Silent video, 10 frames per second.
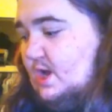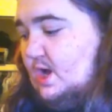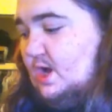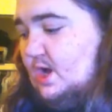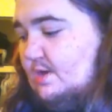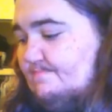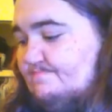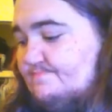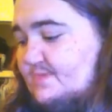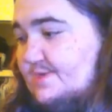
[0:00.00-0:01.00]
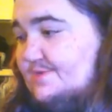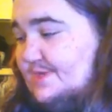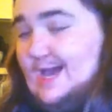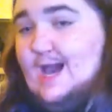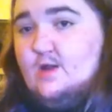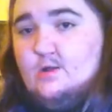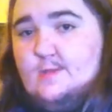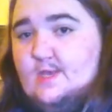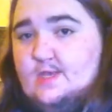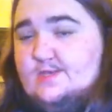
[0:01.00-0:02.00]
um, the
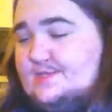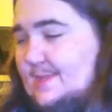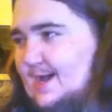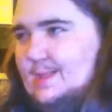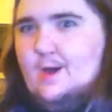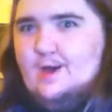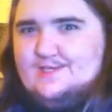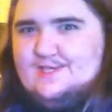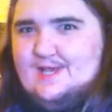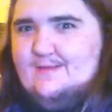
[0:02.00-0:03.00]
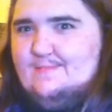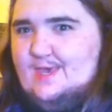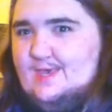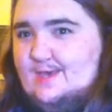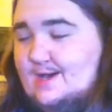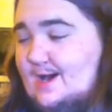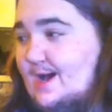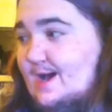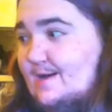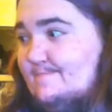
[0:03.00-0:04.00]
irony is not lost on me.
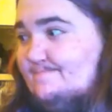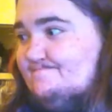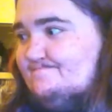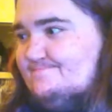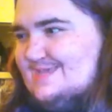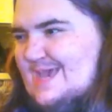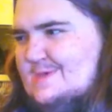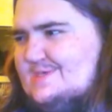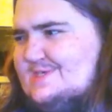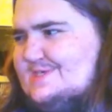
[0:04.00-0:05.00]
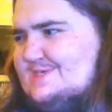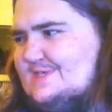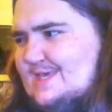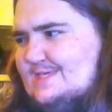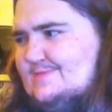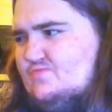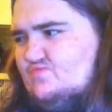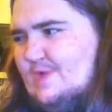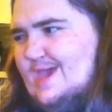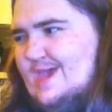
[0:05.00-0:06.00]
Um, in a sick
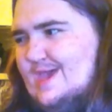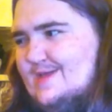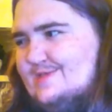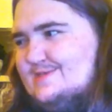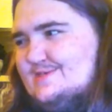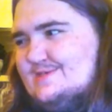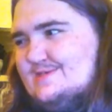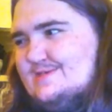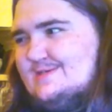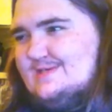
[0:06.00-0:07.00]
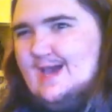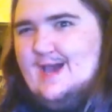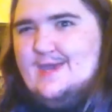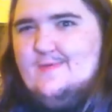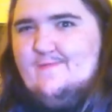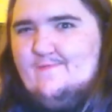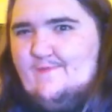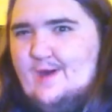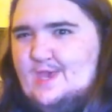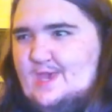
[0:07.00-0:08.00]
way, that's kind of
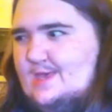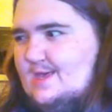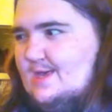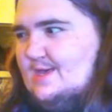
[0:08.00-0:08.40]
funny.